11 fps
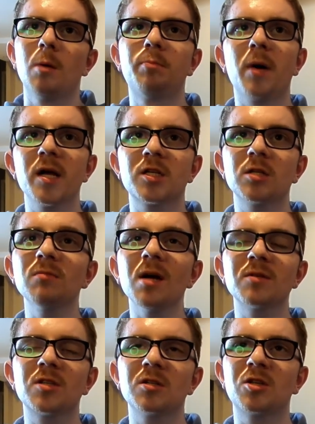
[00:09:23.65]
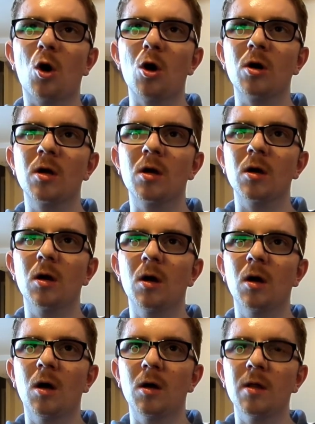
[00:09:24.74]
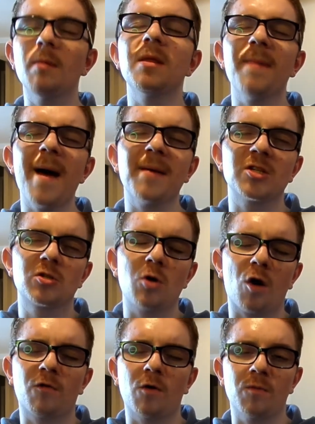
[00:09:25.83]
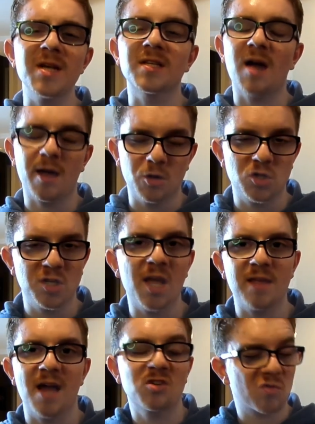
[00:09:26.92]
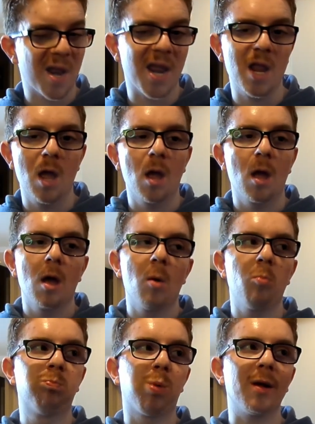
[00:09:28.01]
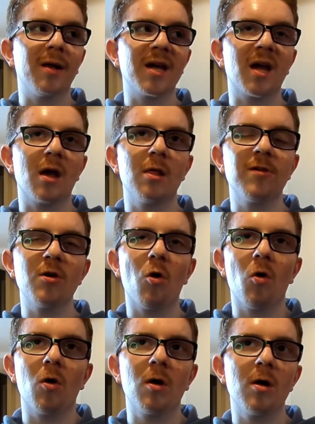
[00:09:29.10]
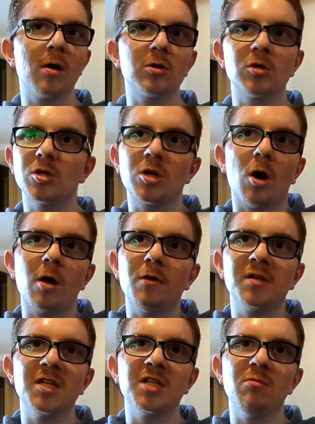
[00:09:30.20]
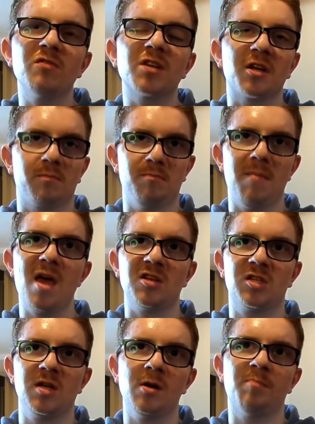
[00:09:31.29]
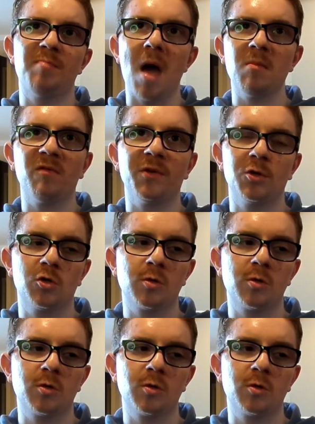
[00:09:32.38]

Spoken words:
But sometimes the dark, the Batman is dark for a reason. I understand that. It's great. But, like, just other DC movies like Man of Steel, Batman vs.